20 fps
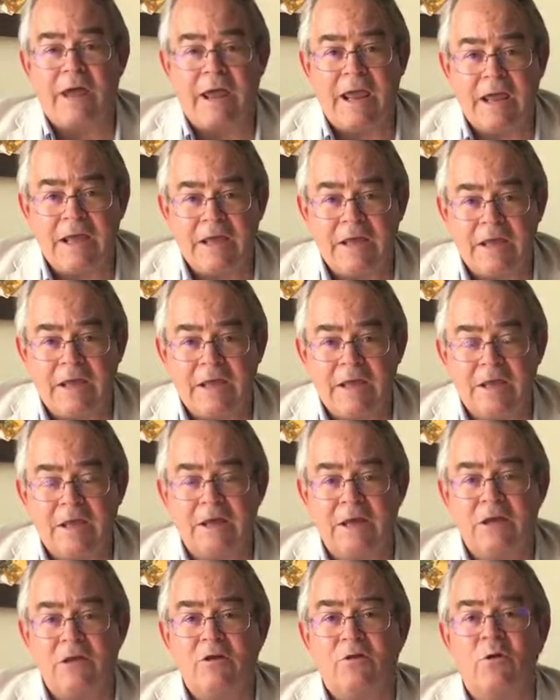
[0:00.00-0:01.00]

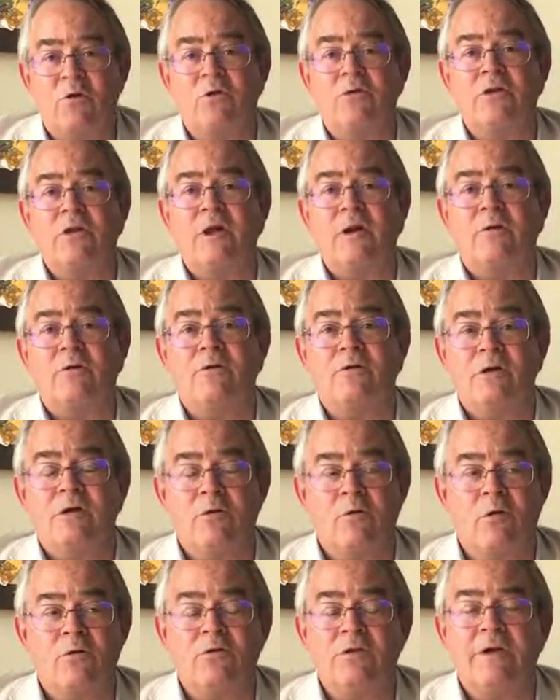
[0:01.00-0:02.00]
AEE in
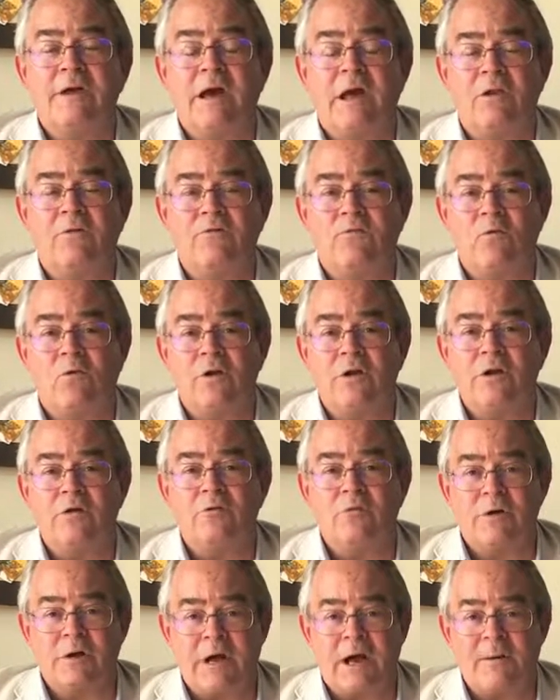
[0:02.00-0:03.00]
Northern California
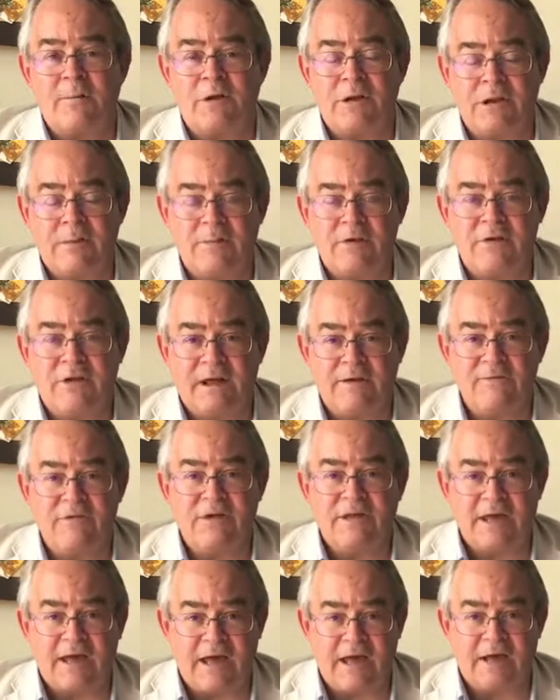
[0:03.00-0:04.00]
to a guy by the name of
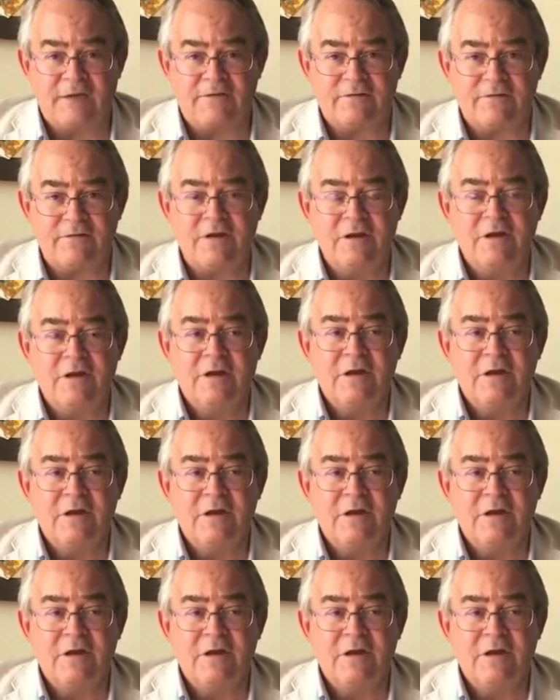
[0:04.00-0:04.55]
David Katz.